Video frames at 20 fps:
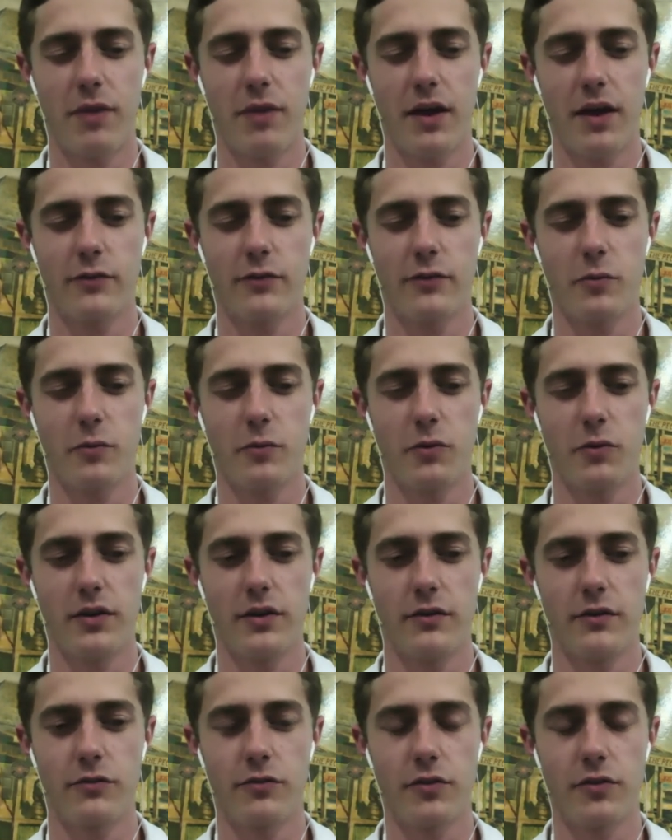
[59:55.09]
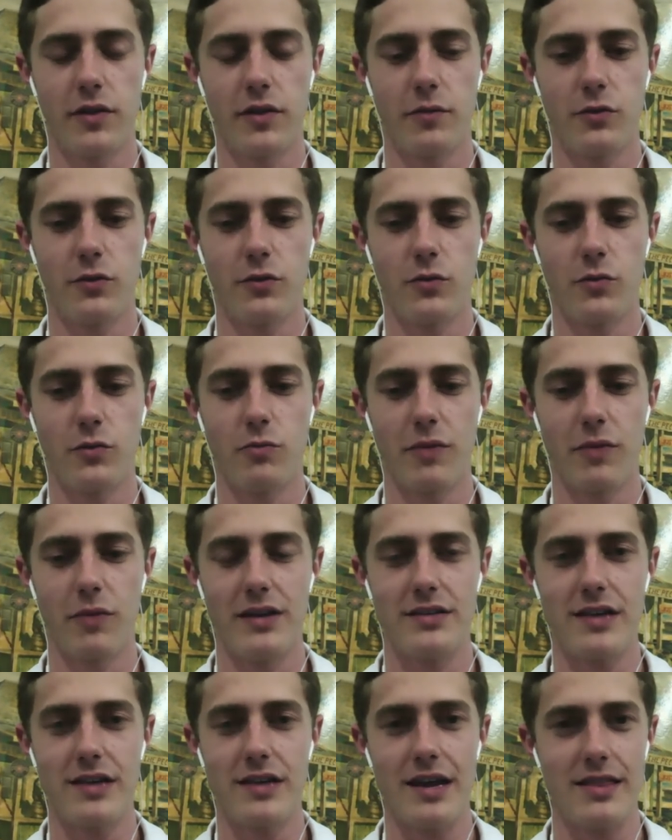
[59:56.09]
possible it is for them to
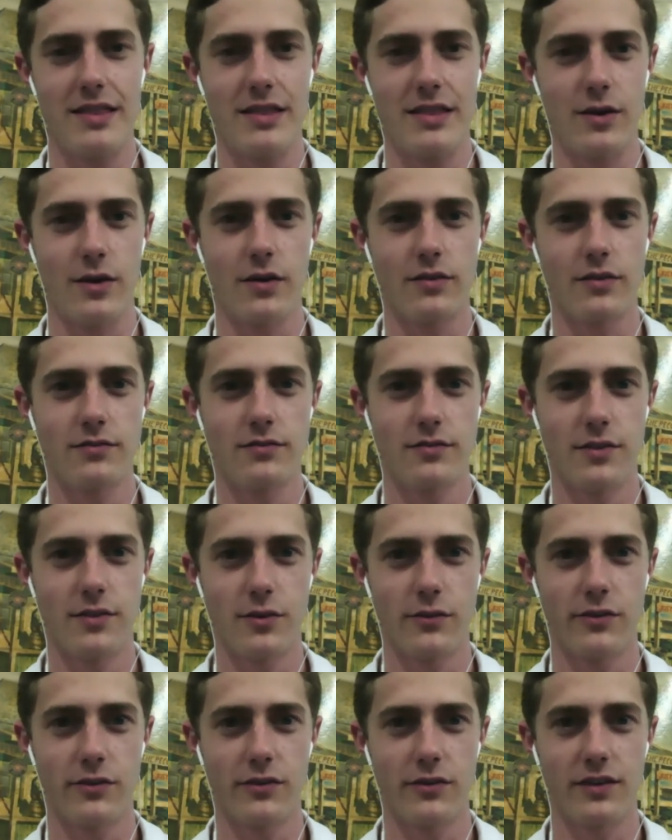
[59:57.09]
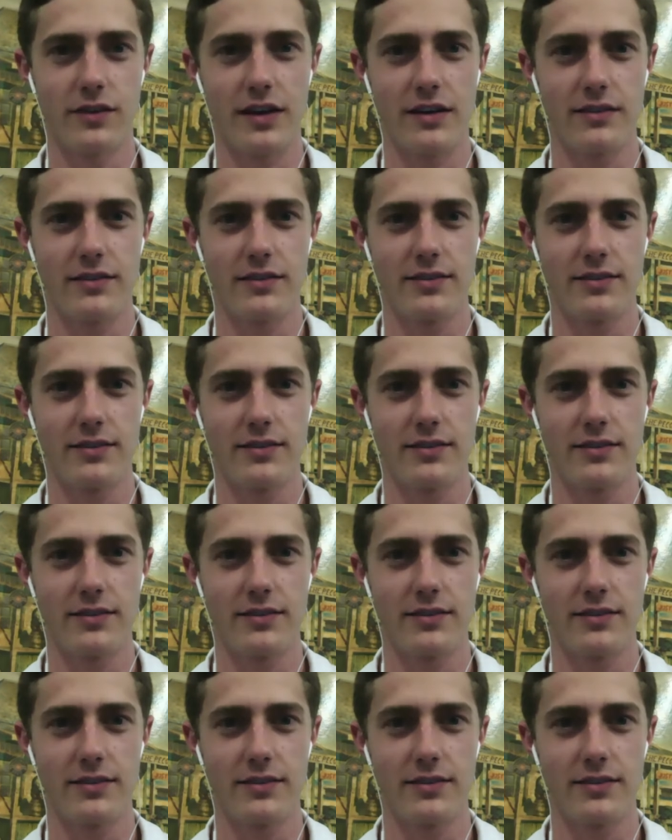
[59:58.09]
maintain their success.